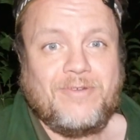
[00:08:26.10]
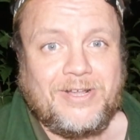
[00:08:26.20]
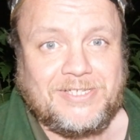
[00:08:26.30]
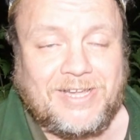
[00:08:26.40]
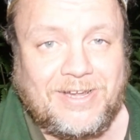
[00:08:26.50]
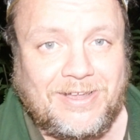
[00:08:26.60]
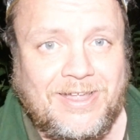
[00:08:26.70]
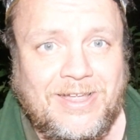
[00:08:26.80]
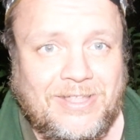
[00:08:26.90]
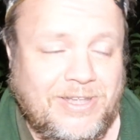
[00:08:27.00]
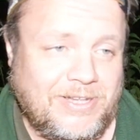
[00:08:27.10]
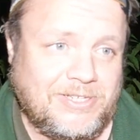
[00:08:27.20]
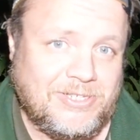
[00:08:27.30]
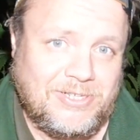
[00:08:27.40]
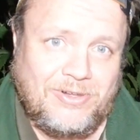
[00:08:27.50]
rucksack. And
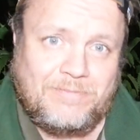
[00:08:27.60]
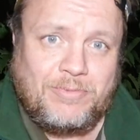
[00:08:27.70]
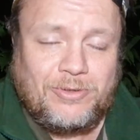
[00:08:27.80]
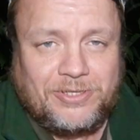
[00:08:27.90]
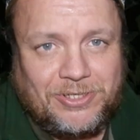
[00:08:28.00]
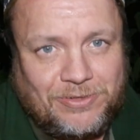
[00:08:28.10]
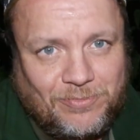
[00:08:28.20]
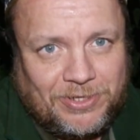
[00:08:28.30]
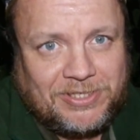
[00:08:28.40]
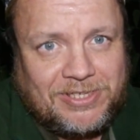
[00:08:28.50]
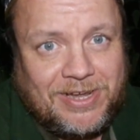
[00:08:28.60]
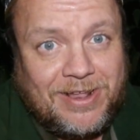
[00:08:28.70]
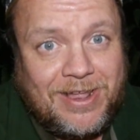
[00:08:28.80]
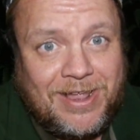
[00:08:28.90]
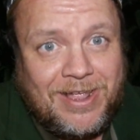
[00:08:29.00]
as a certain politician once said,
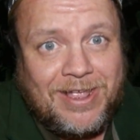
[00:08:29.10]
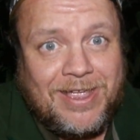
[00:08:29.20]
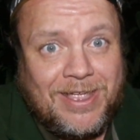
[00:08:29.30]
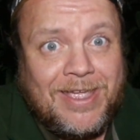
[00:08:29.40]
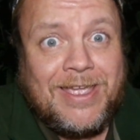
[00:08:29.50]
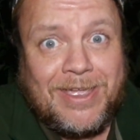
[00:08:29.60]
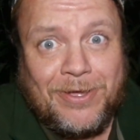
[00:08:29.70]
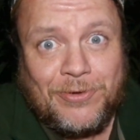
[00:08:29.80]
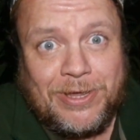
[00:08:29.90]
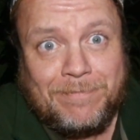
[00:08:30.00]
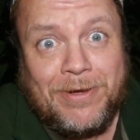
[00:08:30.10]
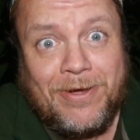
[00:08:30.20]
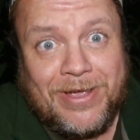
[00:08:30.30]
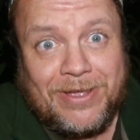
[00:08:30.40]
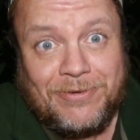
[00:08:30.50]
get on your
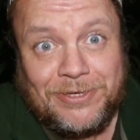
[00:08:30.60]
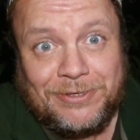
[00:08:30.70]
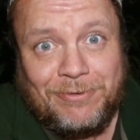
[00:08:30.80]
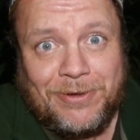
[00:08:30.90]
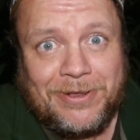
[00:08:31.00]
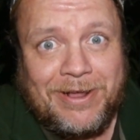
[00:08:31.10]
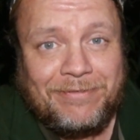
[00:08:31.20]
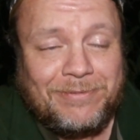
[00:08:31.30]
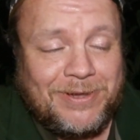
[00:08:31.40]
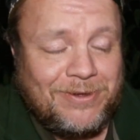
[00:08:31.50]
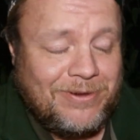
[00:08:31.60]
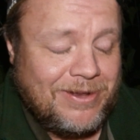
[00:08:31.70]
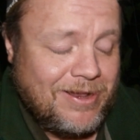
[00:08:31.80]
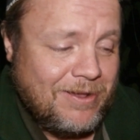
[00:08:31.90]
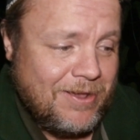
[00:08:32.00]
bike, which is what I'm going to have to be
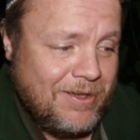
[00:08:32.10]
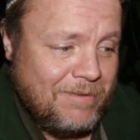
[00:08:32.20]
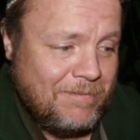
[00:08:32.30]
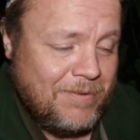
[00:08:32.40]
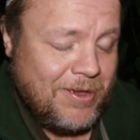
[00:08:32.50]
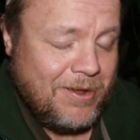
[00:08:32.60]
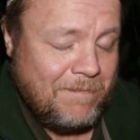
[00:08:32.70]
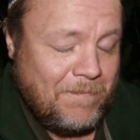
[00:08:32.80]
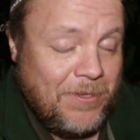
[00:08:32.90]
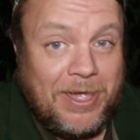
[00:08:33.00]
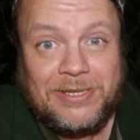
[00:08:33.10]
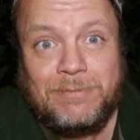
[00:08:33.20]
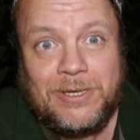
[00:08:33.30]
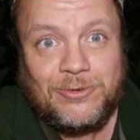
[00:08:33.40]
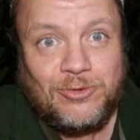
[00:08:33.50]
doing. But yeah, it's
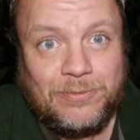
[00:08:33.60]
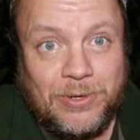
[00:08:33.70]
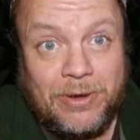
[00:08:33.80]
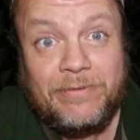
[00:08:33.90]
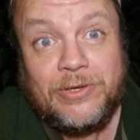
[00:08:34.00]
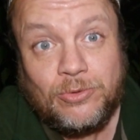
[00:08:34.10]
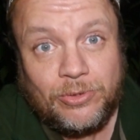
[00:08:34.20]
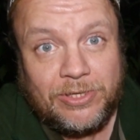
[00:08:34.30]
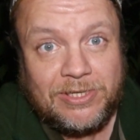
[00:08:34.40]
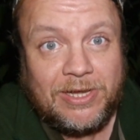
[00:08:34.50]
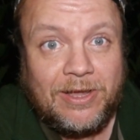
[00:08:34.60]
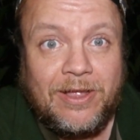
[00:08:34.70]
been enjoyable. Hope you enjoyed this